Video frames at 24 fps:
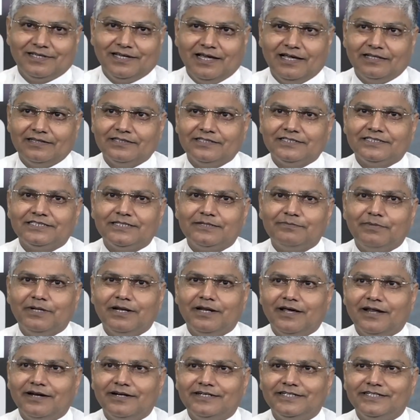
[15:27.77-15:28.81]
And the
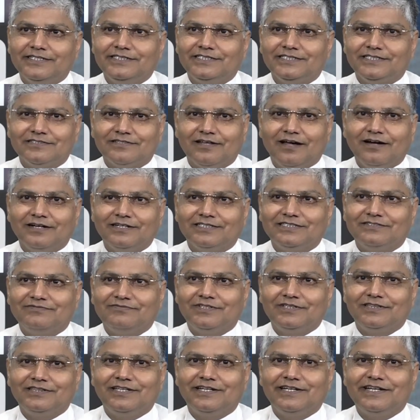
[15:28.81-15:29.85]
similarity starts
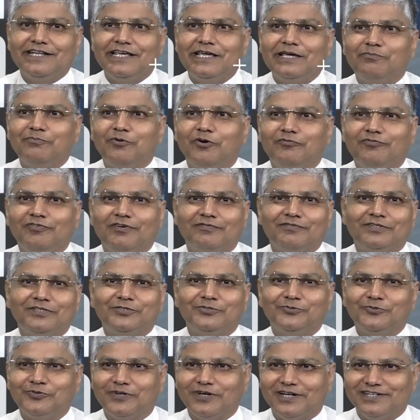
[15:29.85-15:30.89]
with the name of our
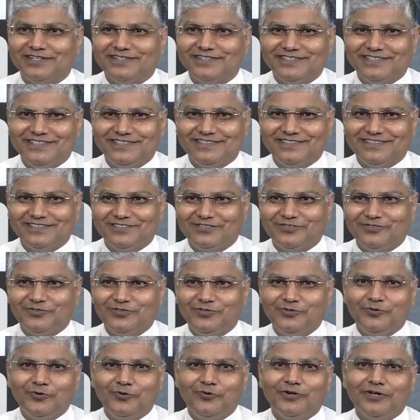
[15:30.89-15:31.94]
two countries. So
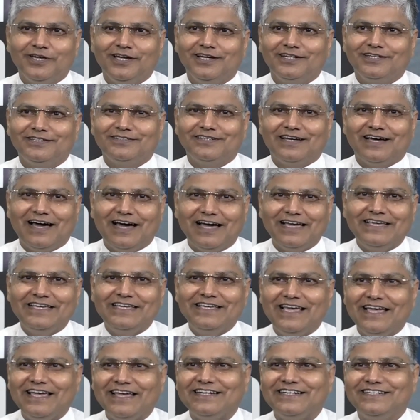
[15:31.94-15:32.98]
you look at
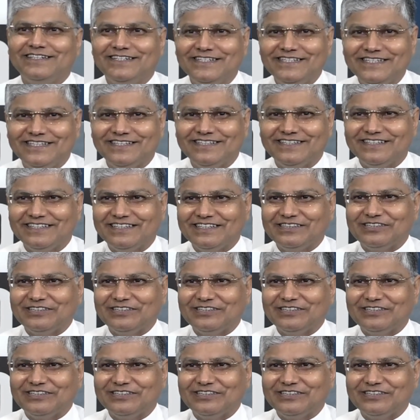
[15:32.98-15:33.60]
I and D.